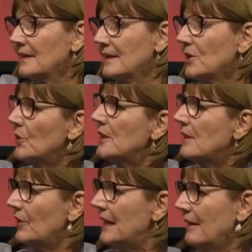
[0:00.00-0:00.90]
So there's
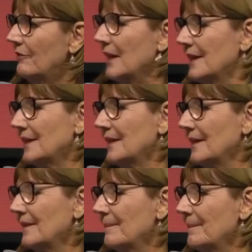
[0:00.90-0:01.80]
forgiveness.
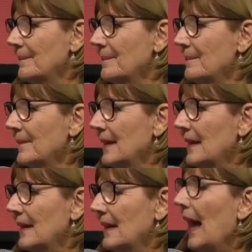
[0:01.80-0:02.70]

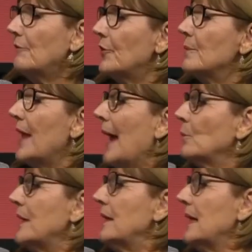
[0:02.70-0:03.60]
And from that,
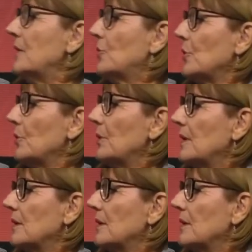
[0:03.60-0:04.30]
we need to